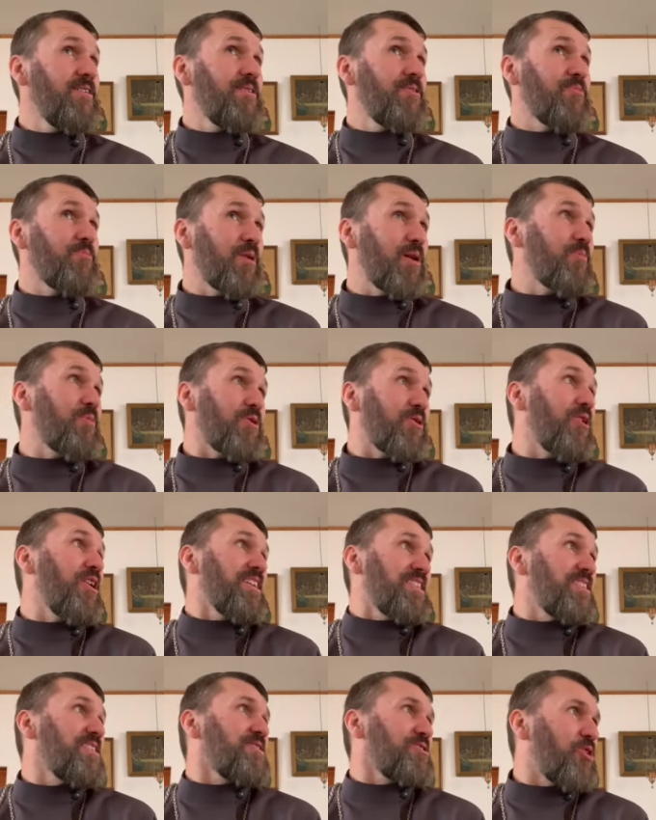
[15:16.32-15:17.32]
Remember,
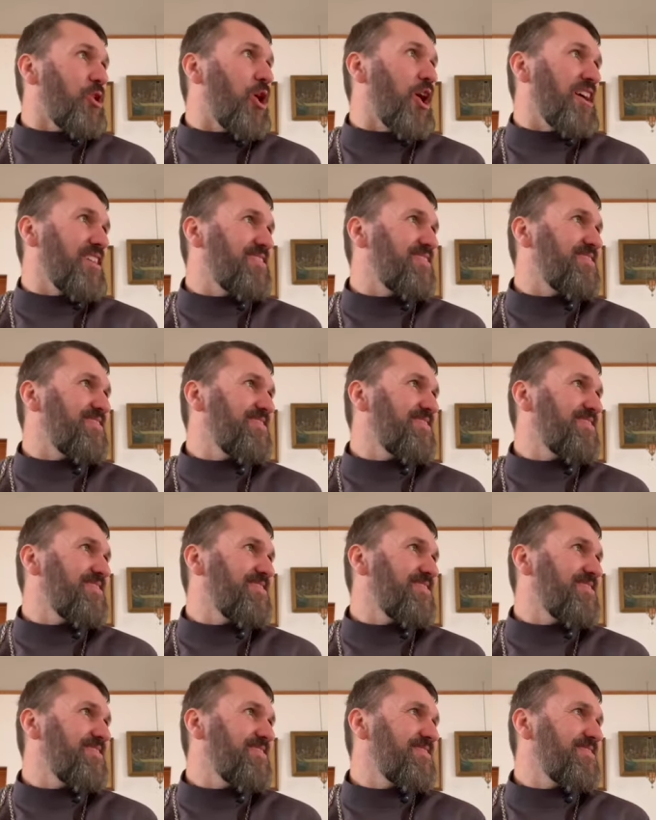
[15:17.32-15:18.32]
Christ is God.
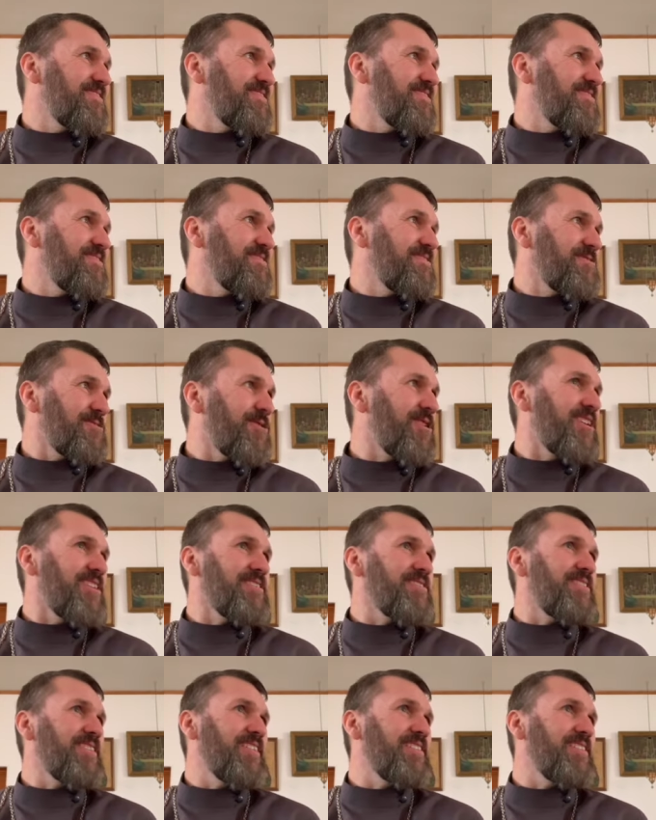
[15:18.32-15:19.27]
Yeah right?